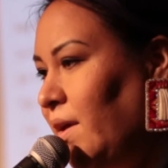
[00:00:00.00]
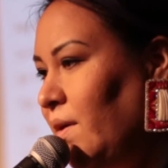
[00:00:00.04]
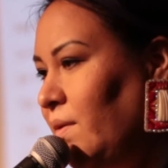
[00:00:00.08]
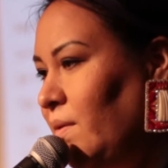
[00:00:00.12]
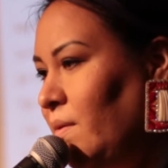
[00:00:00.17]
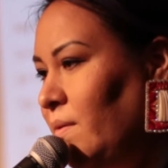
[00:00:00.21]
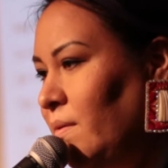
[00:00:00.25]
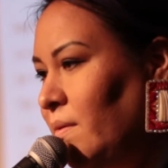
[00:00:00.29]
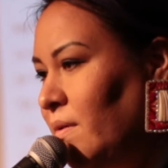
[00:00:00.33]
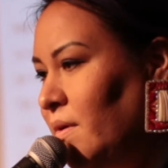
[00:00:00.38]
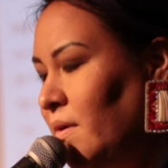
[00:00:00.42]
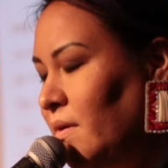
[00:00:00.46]

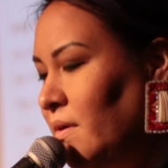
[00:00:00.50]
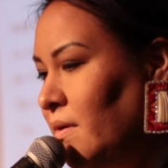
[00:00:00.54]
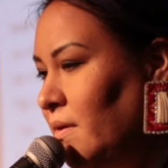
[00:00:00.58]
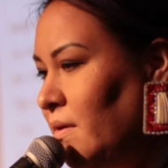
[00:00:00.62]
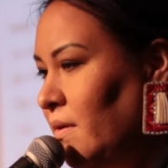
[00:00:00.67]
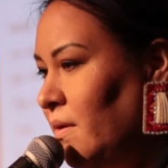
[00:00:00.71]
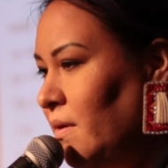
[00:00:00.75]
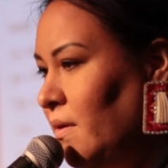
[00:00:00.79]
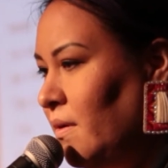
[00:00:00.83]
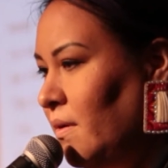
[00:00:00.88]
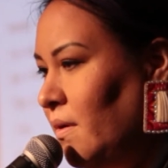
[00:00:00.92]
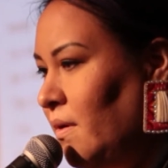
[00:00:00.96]
you?
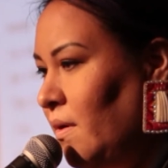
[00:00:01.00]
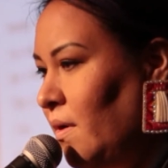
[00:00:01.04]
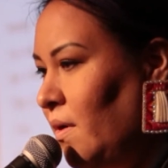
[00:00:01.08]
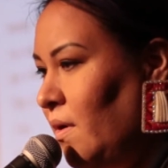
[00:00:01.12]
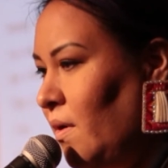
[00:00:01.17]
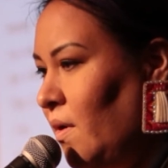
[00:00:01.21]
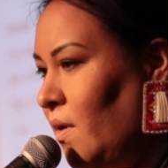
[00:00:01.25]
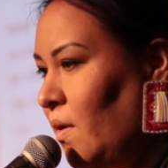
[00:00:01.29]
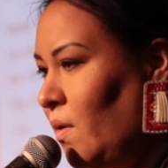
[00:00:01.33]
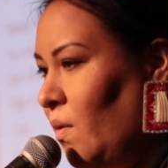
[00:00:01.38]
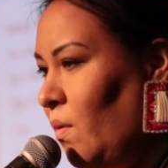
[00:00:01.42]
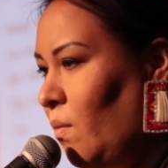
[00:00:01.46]

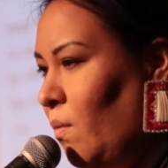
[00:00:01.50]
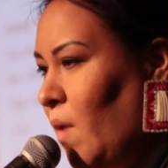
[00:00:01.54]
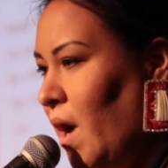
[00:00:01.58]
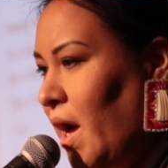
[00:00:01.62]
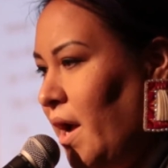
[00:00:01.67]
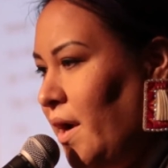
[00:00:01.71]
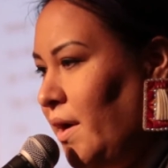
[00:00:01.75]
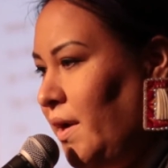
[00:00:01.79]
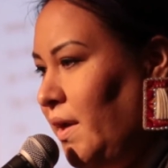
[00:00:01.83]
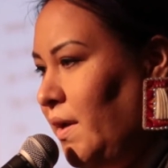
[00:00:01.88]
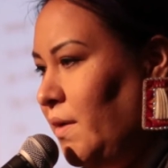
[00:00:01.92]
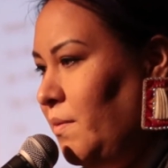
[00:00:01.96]

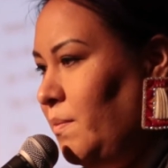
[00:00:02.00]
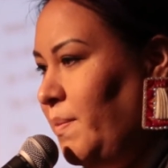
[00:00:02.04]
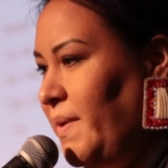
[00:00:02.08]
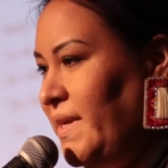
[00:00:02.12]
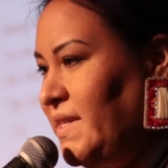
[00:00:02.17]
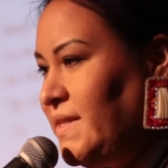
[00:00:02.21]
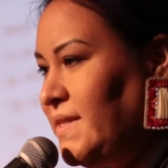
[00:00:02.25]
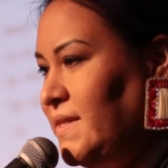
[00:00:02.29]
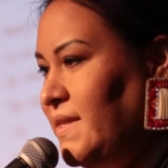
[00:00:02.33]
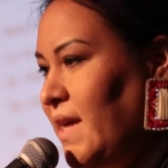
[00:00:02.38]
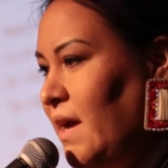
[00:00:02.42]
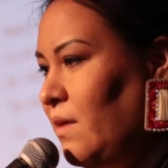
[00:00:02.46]
Why are you
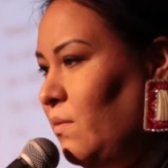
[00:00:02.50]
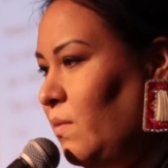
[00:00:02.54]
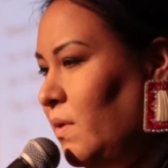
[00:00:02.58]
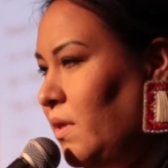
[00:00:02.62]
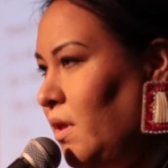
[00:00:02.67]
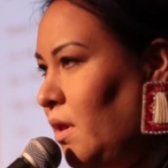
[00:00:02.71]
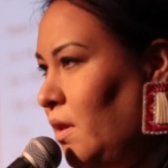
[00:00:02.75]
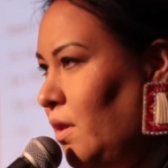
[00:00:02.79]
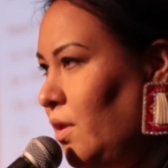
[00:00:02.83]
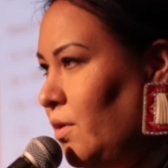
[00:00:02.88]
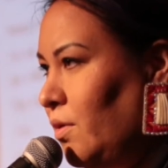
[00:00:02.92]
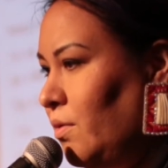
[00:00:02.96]
beset
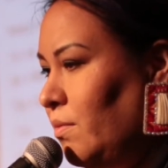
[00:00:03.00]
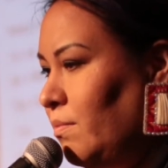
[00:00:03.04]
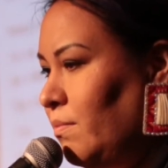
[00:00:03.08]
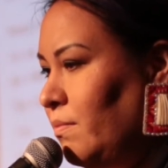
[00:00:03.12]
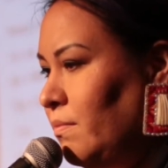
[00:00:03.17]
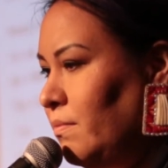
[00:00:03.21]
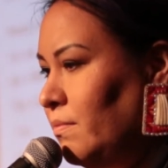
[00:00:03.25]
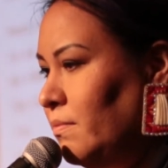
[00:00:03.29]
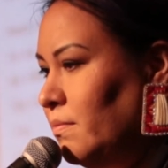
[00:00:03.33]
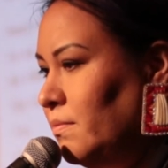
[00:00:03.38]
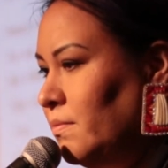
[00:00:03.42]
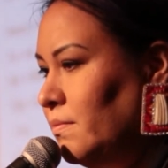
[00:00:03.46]
with
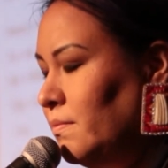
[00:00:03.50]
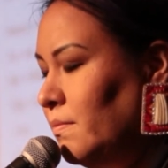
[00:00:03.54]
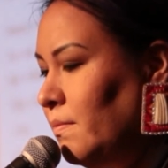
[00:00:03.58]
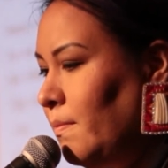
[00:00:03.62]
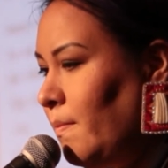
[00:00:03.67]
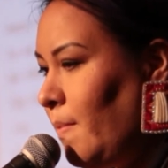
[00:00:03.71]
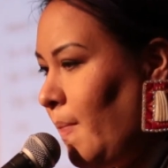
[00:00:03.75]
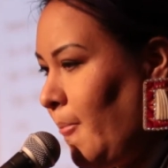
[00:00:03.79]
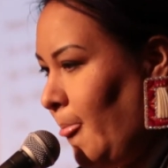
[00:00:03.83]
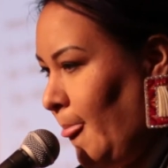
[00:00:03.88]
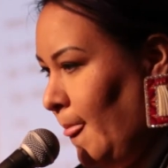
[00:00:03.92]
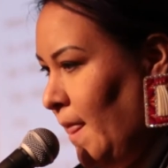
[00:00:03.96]
gloom?
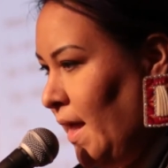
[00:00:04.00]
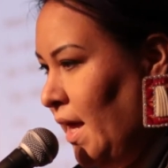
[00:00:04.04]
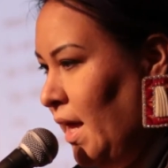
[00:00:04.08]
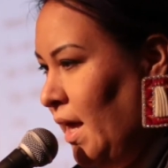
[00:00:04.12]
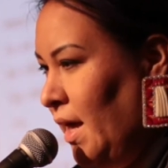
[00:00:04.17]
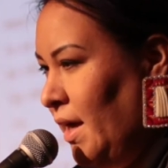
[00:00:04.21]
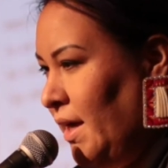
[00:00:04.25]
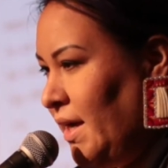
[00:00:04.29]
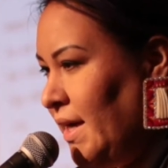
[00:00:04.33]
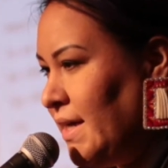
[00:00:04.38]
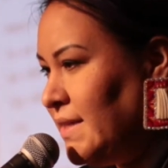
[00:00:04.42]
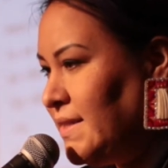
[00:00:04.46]

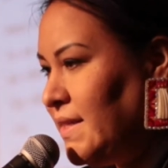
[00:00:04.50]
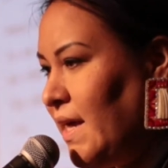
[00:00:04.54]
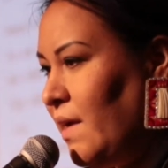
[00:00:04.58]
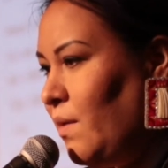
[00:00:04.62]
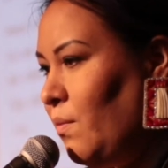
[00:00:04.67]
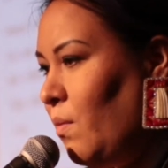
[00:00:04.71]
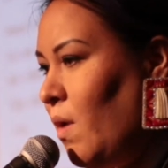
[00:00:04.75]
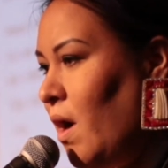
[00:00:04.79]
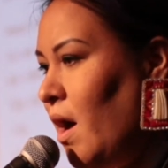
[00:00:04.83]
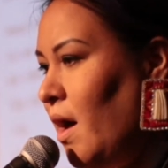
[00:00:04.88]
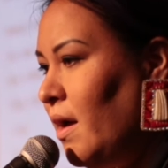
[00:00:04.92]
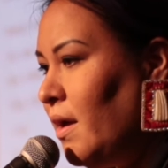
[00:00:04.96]
'Cause I
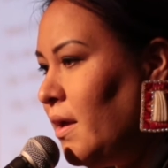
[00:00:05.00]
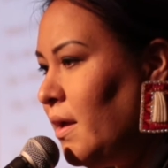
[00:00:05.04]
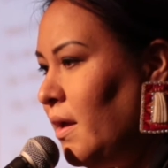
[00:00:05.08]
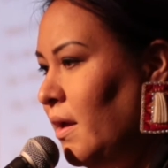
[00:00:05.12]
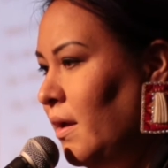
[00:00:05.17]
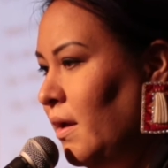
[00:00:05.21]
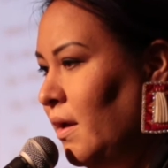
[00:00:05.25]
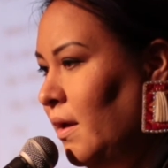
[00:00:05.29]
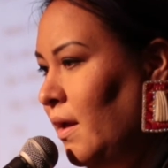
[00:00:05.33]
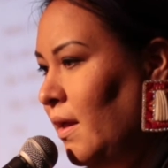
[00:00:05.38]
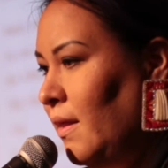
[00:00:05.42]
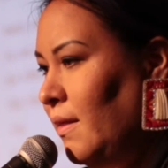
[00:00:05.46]
walk
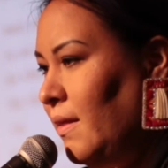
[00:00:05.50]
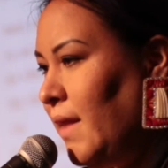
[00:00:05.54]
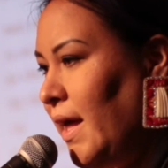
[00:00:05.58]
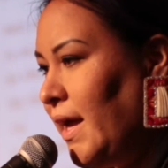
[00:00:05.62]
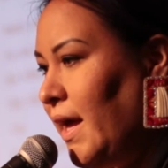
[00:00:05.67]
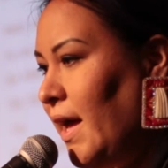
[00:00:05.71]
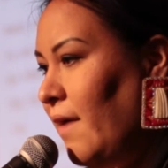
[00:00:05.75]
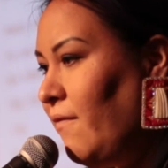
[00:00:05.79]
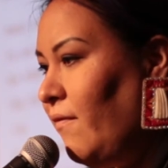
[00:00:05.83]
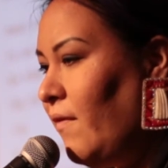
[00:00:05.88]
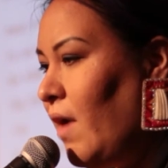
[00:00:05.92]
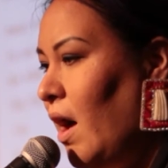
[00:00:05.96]

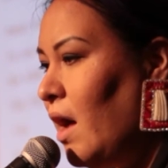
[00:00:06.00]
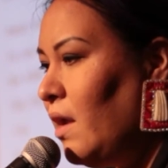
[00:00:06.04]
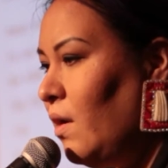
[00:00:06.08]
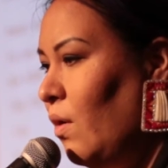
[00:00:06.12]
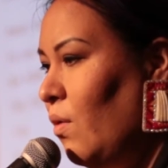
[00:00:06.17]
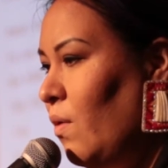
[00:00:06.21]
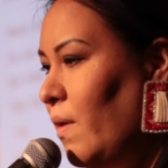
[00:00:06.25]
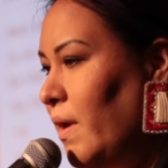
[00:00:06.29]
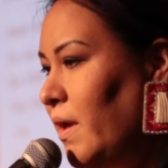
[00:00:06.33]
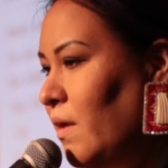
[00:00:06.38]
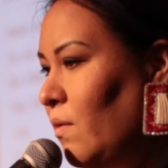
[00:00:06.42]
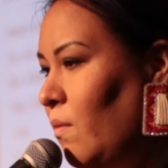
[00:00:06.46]
like I've got
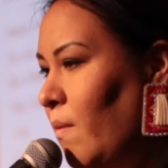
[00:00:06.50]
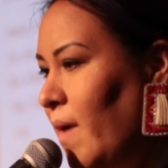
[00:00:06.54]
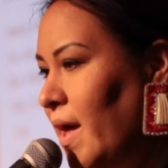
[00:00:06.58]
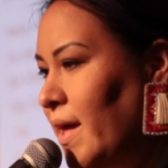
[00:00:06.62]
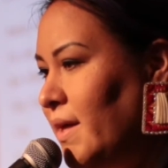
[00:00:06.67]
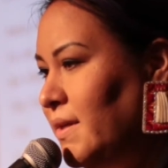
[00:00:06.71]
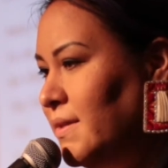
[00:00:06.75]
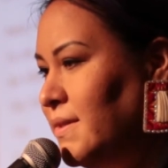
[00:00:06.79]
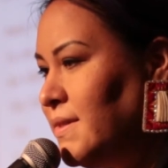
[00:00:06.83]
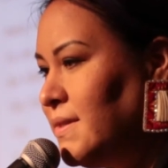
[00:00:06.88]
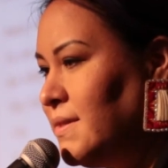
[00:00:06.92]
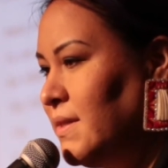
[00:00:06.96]
oil
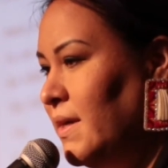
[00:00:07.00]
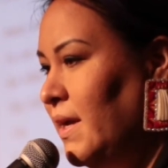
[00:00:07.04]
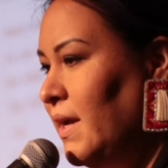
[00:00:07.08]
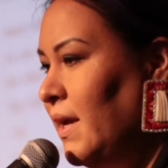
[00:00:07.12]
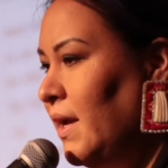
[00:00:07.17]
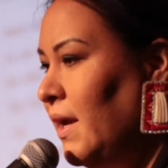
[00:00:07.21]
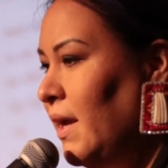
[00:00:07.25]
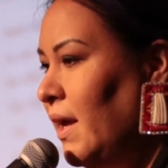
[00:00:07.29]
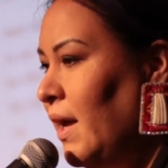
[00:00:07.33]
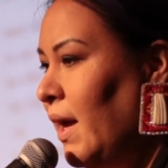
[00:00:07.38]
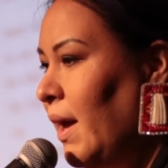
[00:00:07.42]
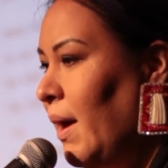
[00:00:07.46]
wells
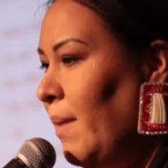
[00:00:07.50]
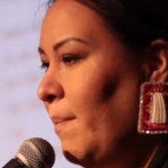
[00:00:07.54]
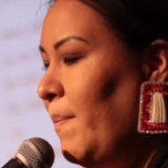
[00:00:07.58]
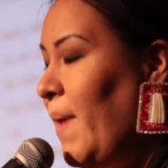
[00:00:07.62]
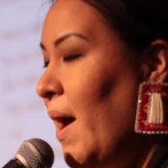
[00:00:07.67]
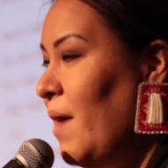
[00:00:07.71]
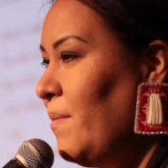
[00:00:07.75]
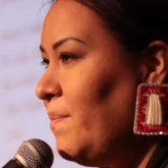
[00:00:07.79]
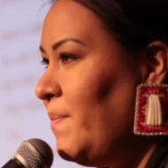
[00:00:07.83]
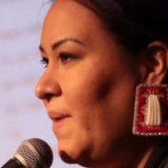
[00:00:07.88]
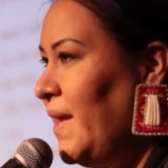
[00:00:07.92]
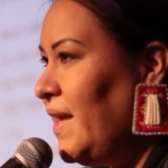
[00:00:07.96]

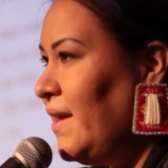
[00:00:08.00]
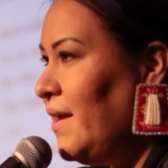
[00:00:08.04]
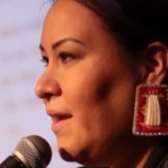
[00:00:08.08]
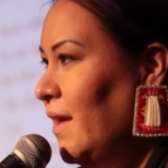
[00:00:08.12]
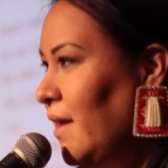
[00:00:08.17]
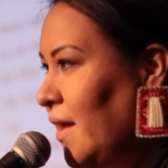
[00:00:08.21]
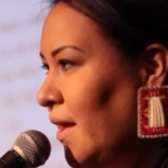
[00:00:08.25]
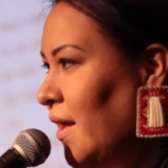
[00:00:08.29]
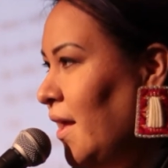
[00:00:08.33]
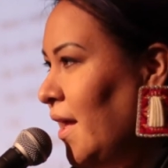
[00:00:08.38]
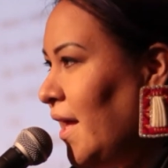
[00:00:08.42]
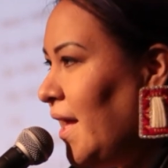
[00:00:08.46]
pumping
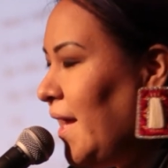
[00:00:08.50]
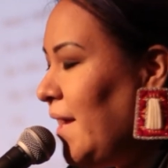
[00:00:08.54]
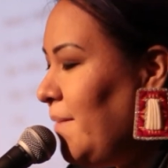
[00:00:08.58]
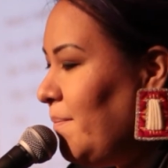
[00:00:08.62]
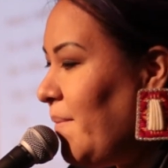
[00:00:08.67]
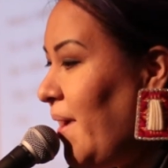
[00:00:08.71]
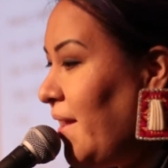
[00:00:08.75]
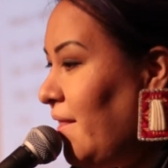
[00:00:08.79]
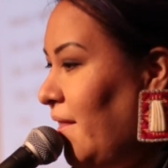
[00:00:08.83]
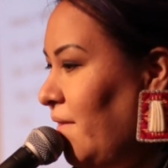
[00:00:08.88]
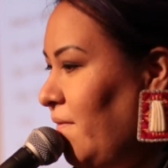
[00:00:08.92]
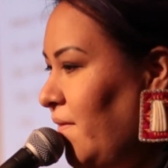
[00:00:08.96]
in
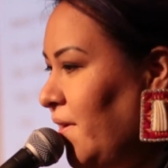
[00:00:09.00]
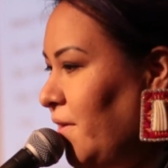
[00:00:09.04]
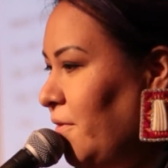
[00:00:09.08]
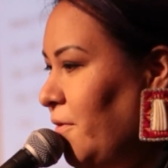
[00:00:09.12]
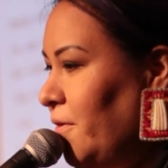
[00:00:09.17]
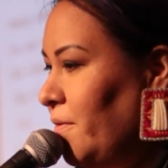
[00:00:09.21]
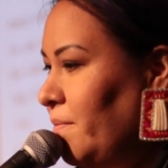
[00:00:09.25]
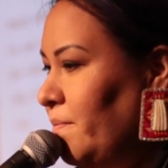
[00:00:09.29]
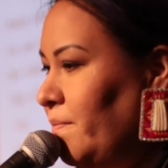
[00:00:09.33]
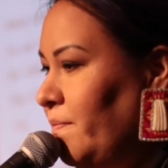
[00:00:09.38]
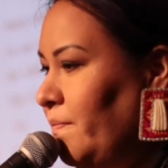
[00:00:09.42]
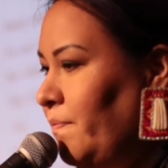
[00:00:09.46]
my living
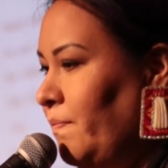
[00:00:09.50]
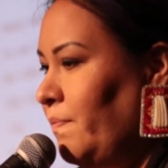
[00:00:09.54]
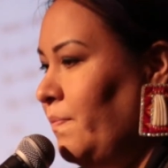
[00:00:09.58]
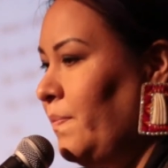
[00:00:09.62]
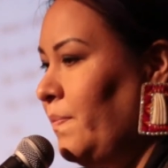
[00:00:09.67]
room?